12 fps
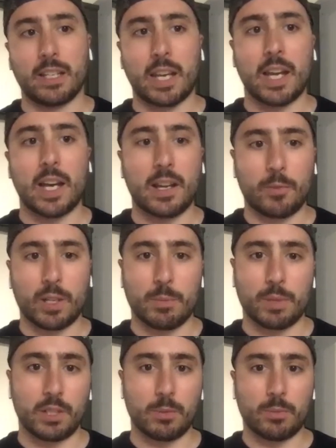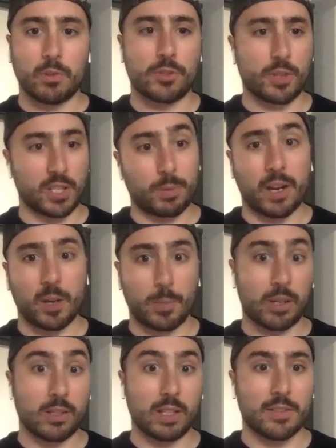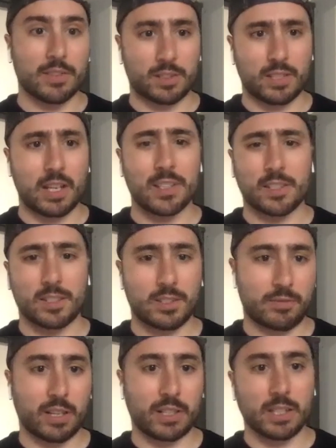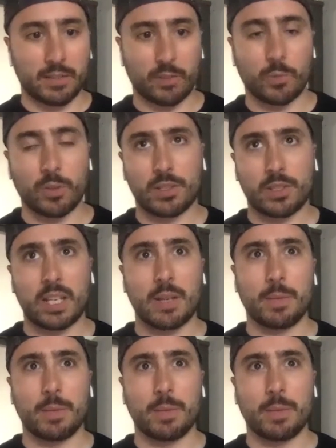yeah, we can be a little more transparent about our lives outside as it's affecting everyone the same.